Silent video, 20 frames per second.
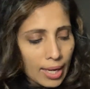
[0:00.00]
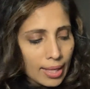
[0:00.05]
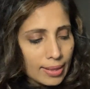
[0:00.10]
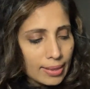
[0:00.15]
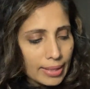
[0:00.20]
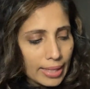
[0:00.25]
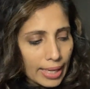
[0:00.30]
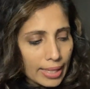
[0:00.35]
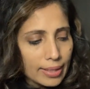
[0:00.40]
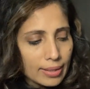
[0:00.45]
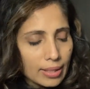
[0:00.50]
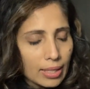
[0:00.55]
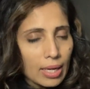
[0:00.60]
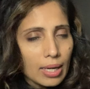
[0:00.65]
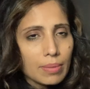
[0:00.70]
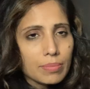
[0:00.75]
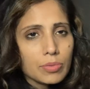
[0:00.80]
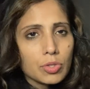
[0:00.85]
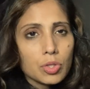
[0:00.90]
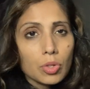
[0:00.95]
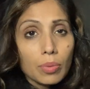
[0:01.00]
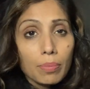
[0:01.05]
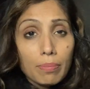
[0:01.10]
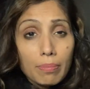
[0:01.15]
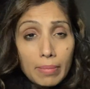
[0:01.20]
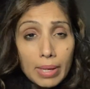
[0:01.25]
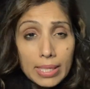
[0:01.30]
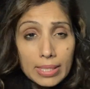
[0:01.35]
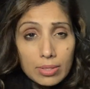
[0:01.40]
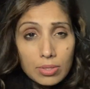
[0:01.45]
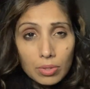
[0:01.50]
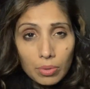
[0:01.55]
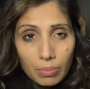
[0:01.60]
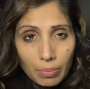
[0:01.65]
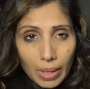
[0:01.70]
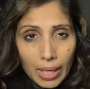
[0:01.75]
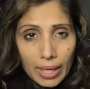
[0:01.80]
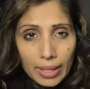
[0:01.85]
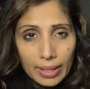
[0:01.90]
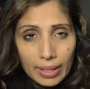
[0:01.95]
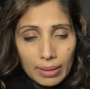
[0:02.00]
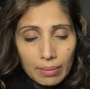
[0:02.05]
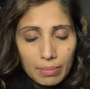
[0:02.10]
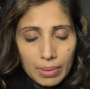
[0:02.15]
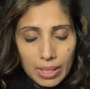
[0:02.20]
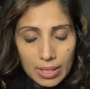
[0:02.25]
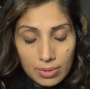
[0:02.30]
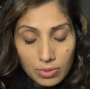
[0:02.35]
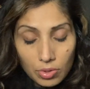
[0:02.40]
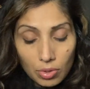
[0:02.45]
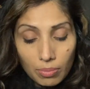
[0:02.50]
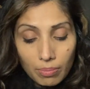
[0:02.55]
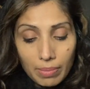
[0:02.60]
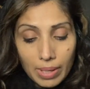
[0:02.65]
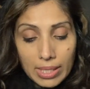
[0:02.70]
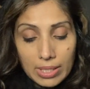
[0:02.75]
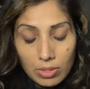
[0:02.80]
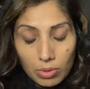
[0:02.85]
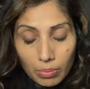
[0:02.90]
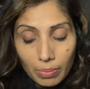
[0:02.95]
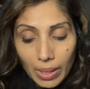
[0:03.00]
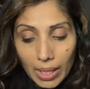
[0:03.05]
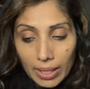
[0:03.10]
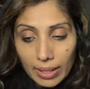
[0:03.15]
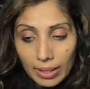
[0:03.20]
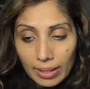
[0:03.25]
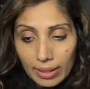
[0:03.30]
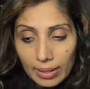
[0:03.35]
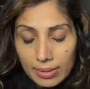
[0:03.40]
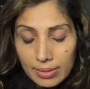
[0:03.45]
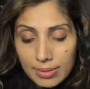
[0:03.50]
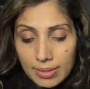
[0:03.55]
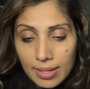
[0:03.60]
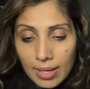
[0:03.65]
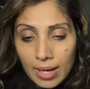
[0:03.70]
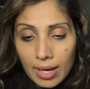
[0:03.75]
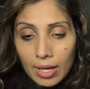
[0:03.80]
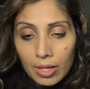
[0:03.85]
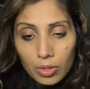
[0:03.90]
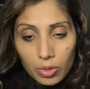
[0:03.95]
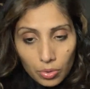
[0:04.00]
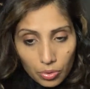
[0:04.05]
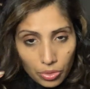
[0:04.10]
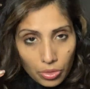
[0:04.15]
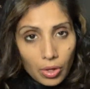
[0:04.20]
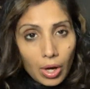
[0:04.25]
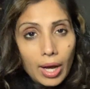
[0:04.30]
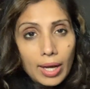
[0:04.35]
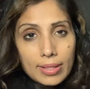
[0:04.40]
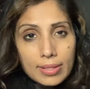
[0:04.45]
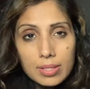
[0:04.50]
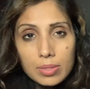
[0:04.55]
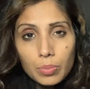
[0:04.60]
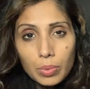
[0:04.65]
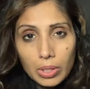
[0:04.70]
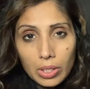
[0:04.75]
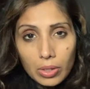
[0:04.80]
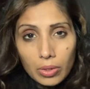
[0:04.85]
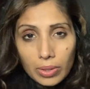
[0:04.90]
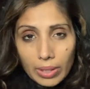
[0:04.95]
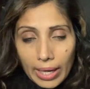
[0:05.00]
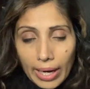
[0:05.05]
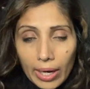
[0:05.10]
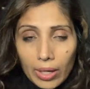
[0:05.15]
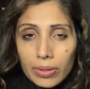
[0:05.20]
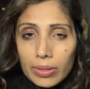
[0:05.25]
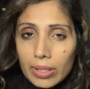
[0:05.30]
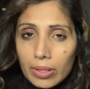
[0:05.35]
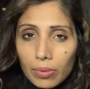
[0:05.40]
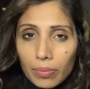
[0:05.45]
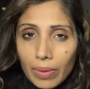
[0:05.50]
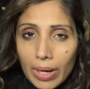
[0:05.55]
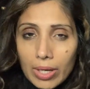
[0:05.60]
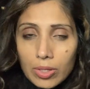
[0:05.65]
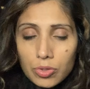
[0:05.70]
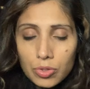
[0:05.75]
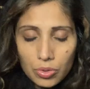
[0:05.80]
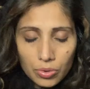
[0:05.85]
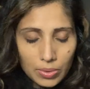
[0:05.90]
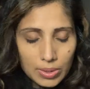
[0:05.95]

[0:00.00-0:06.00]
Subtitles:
Then comes your mental body, because your mental body is your thoughts, what you're carrying around you.